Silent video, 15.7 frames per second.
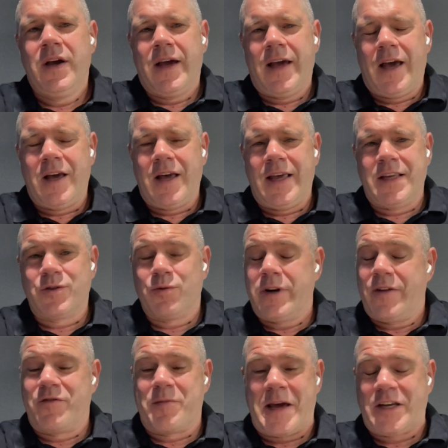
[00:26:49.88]
it's all
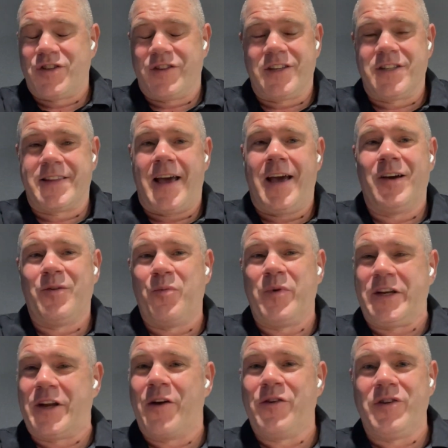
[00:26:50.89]
information that's there.
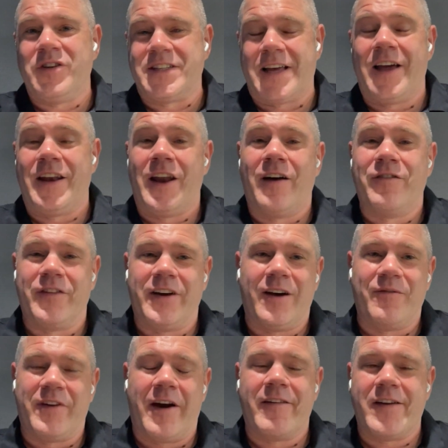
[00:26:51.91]
We don't use it enough, and
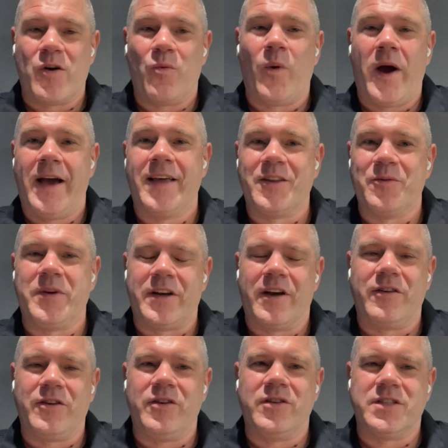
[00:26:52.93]
I'm very aware that we
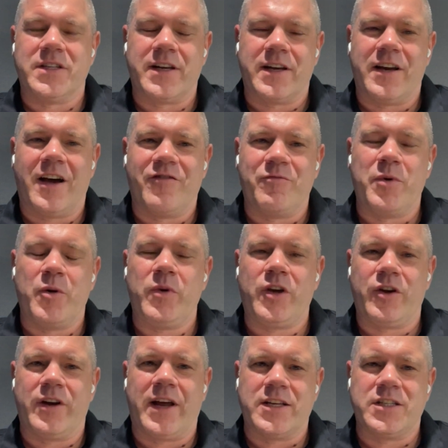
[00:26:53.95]
don't use it enough, but we
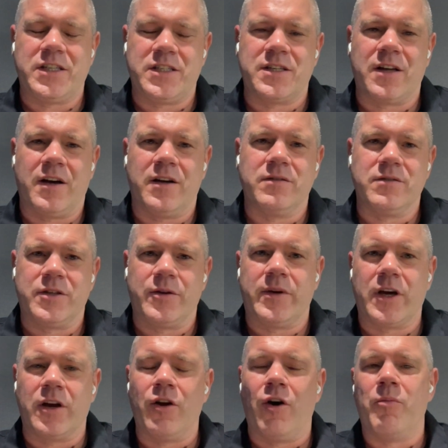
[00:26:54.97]
could actually start
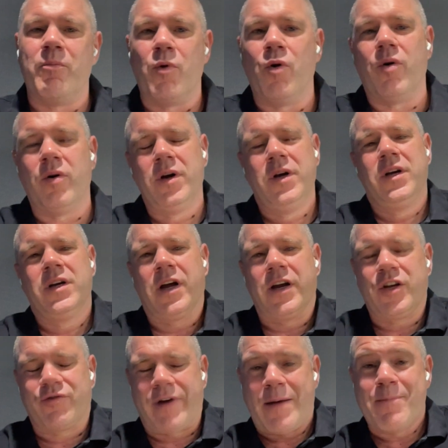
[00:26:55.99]
doing a lot more kind
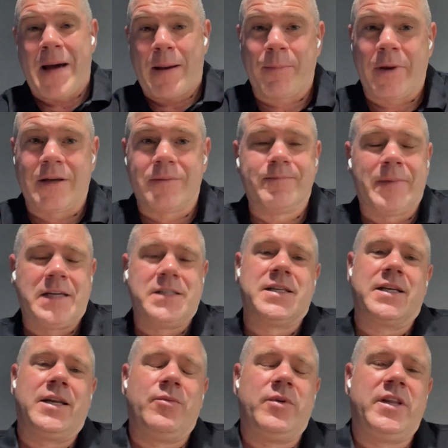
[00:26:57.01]
of trend mapping,
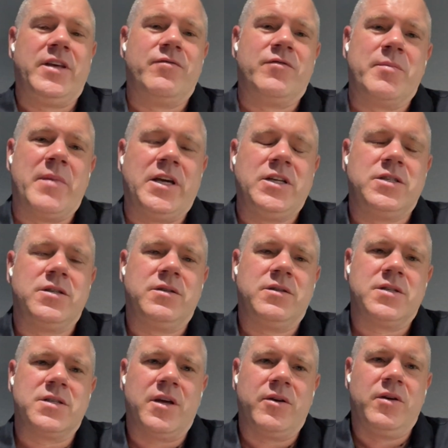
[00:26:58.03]
basically, with the information.
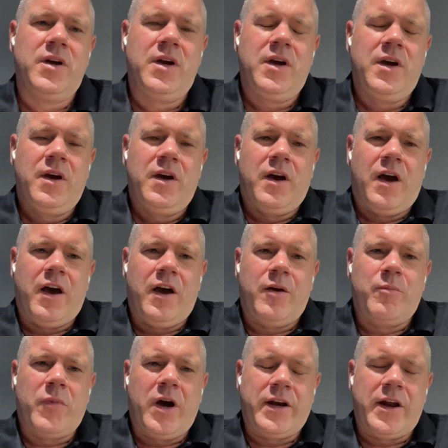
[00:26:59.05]
So
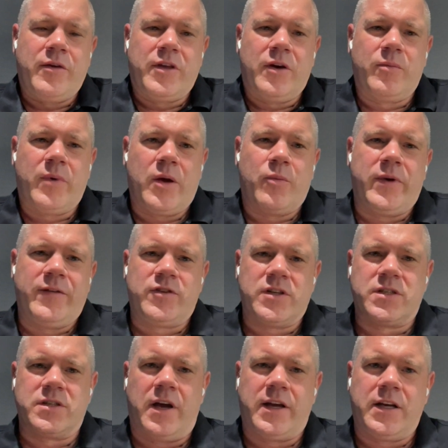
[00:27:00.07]
I know that we've
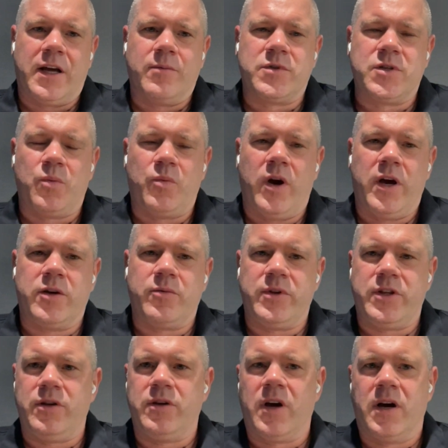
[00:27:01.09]
just signed up to work
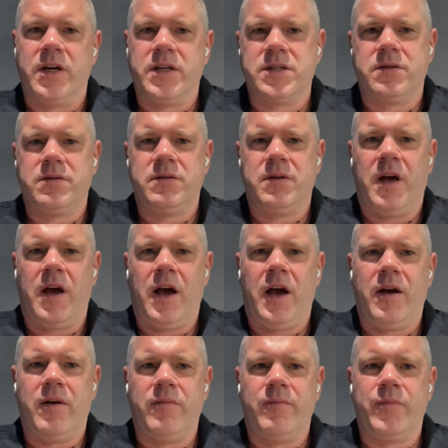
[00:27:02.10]
with you guys,
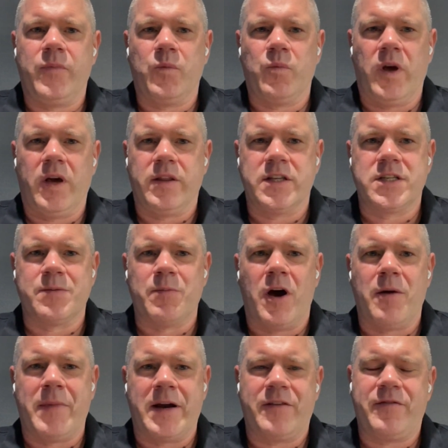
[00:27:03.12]
and the
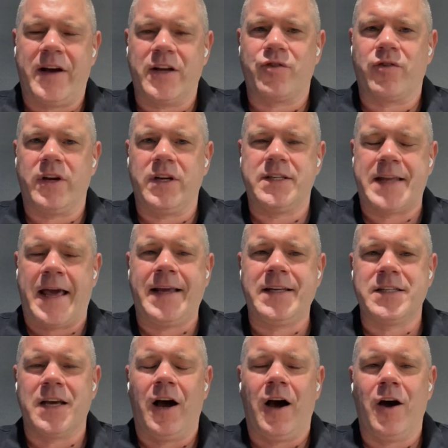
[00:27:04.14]
Smart Manufacturing
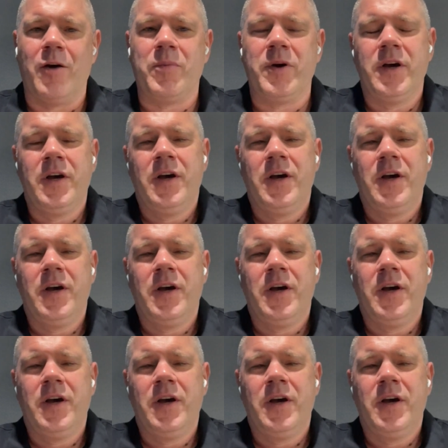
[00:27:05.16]
Data Hub,